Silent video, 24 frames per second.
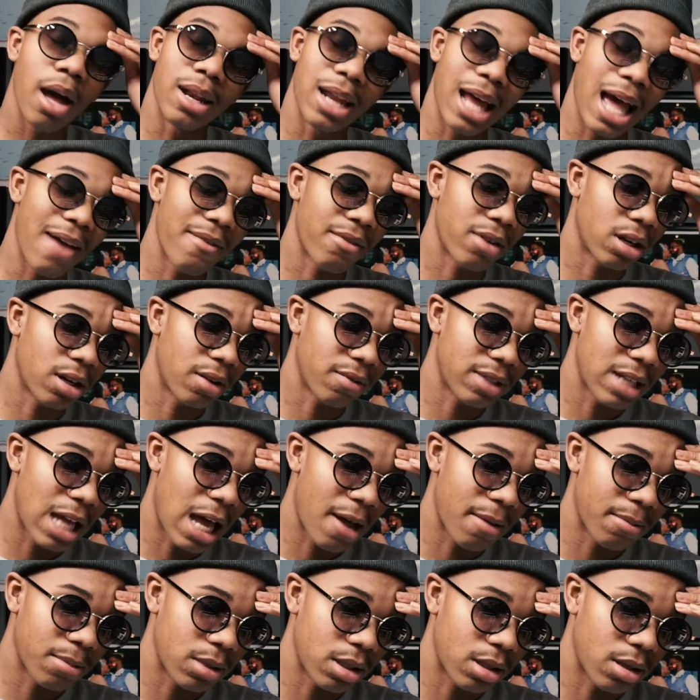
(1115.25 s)
not having enough
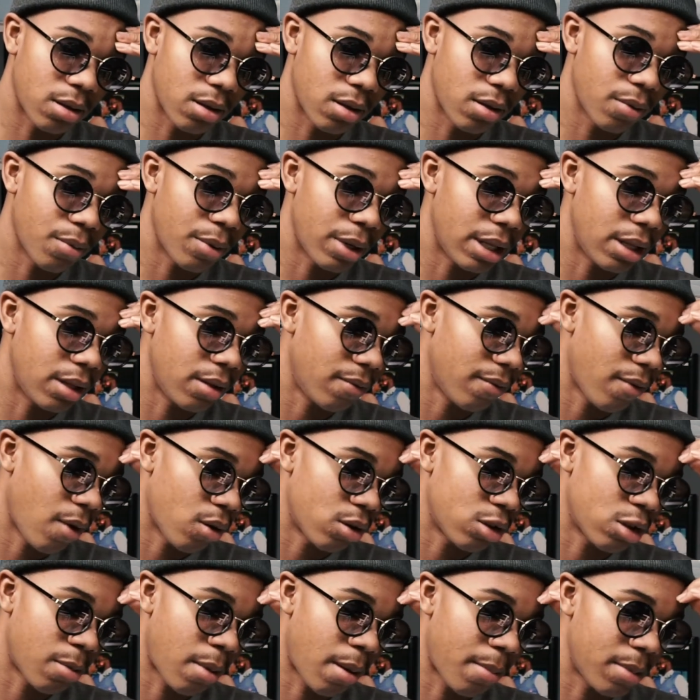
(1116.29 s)
time to really
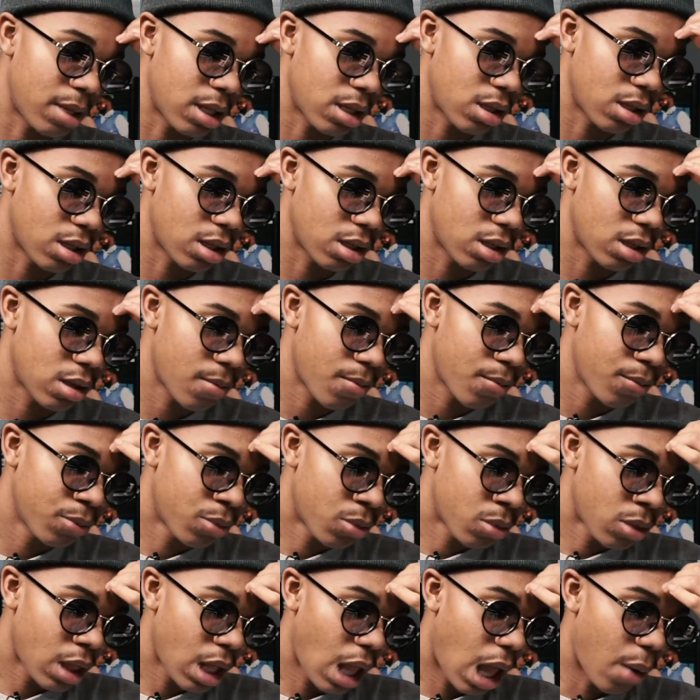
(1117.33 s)
focus on my business.
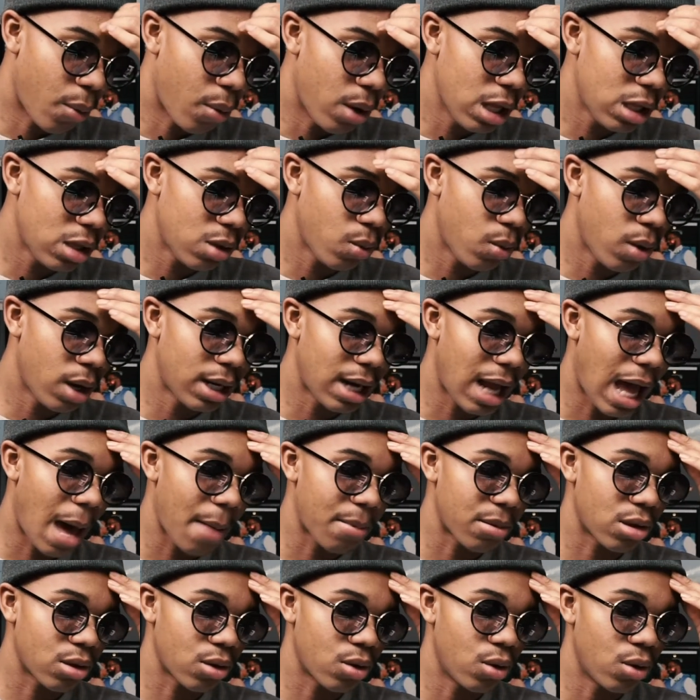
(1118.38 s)
And what's one
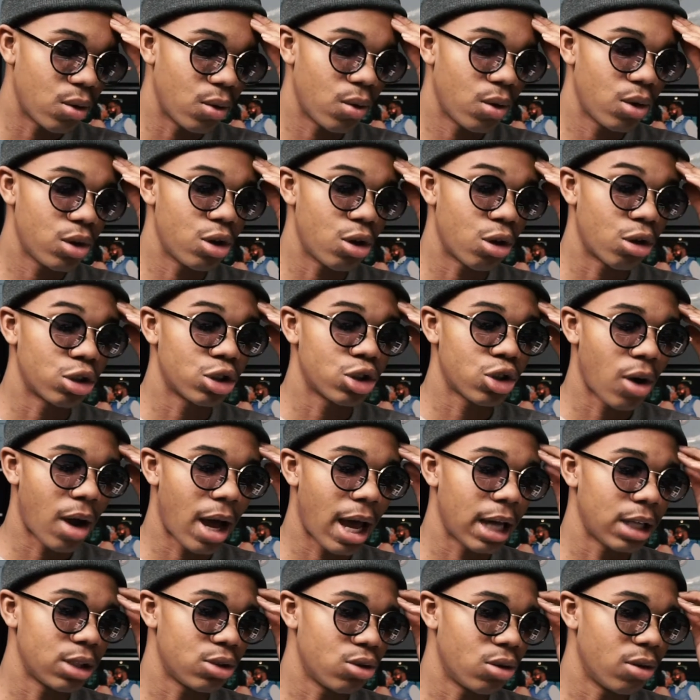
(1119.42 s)
obstacle you're
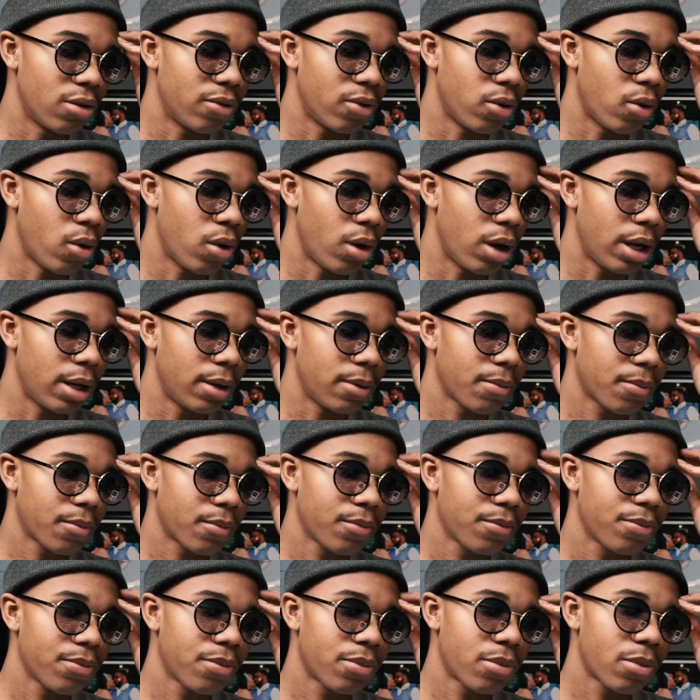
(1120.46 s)
trying to avoid?
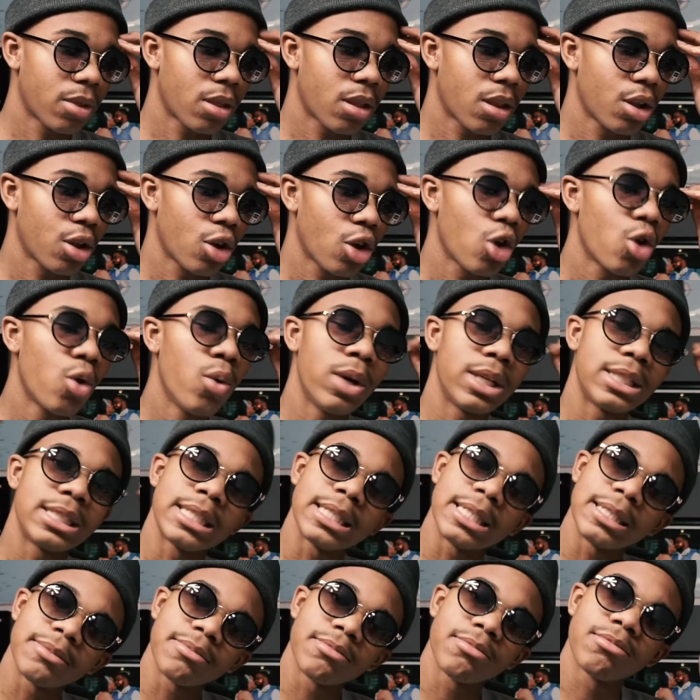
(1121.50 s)

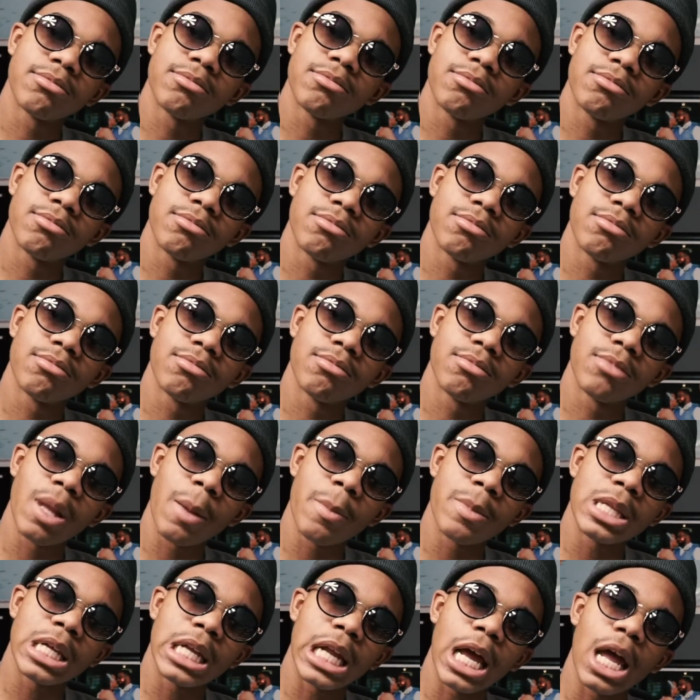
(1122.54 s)
Quitting. I'm
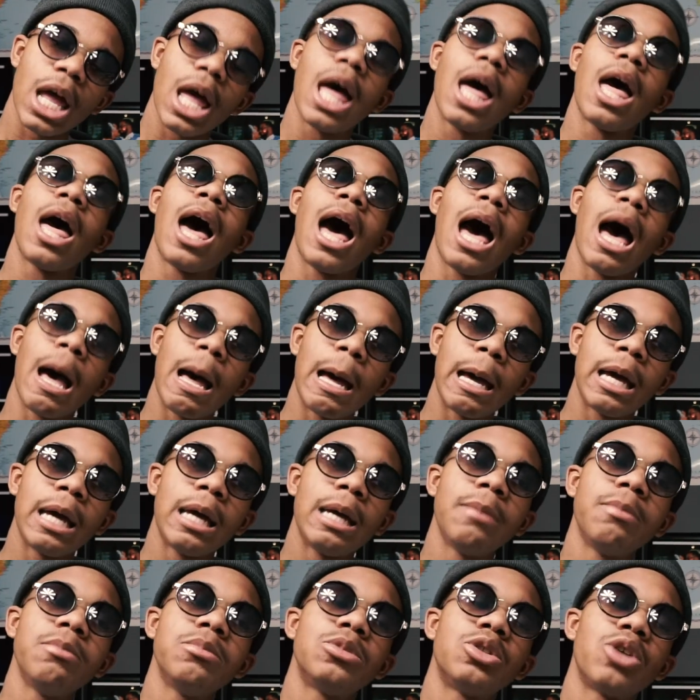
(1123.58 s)
gonna say that.
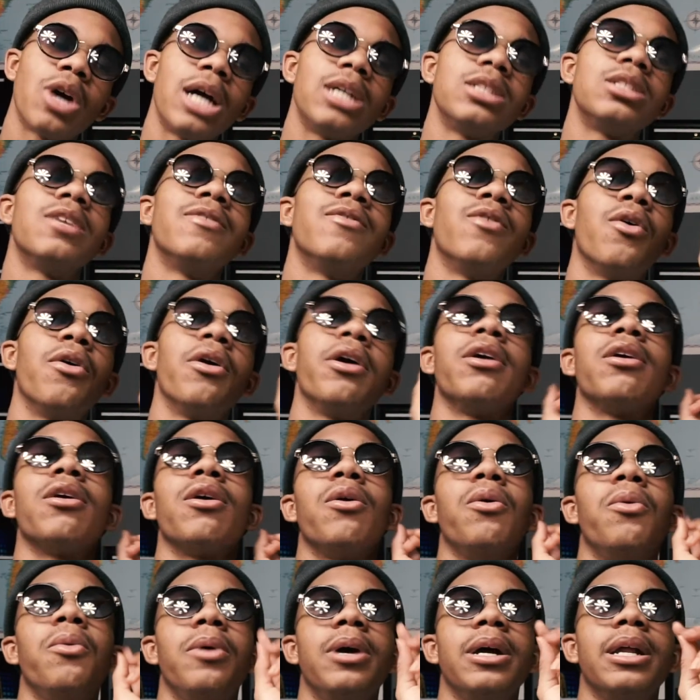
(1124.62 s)
I'm trying to avoid
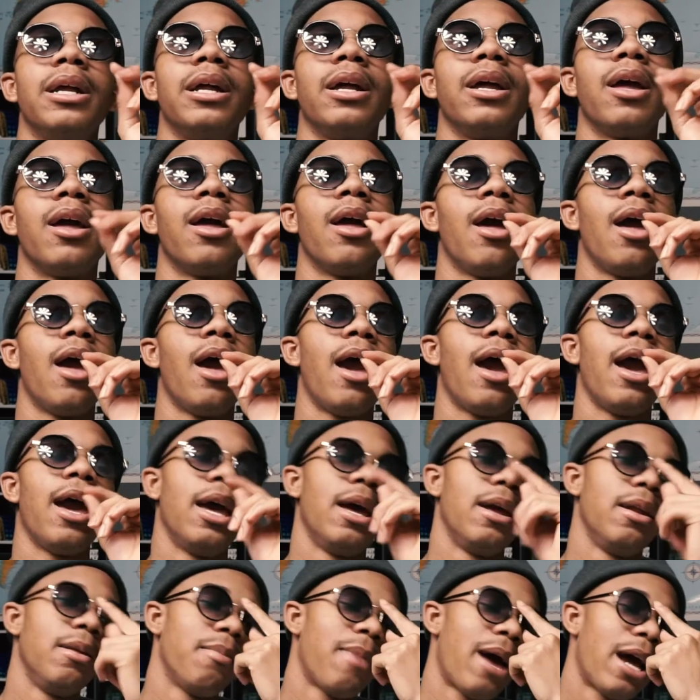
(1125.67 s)
quitting.
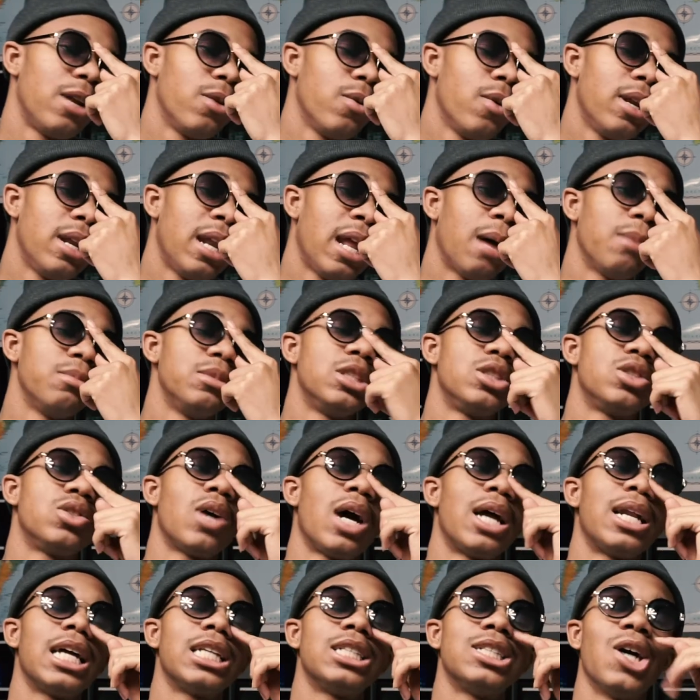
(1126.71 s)
And by doing that, I'm just
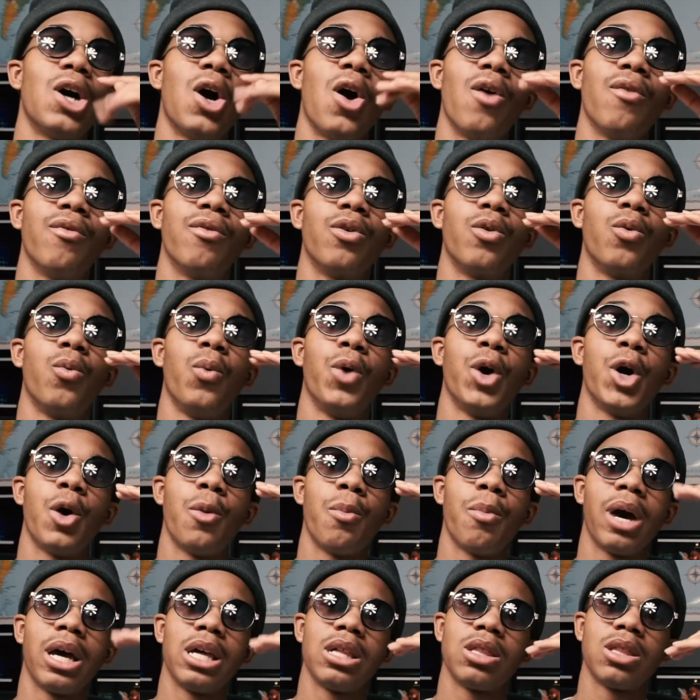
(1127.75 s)
trying not to
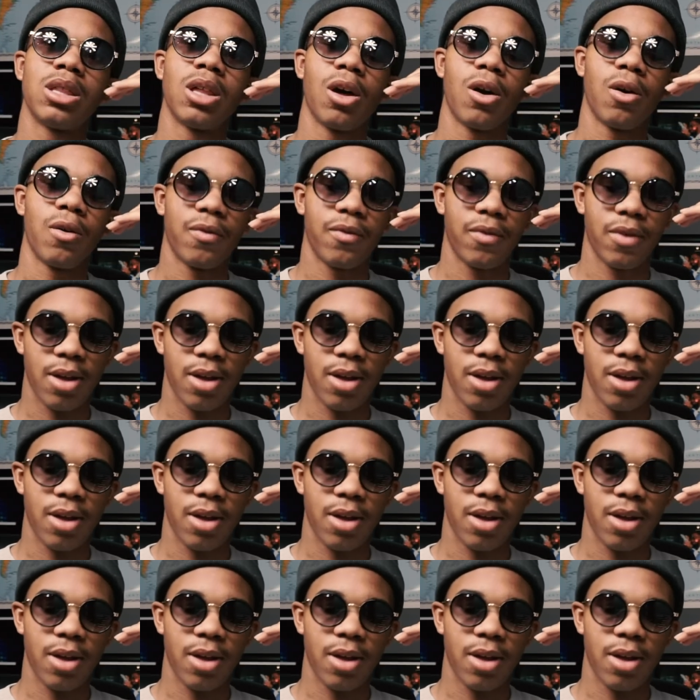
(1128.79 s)
overwhelm myself.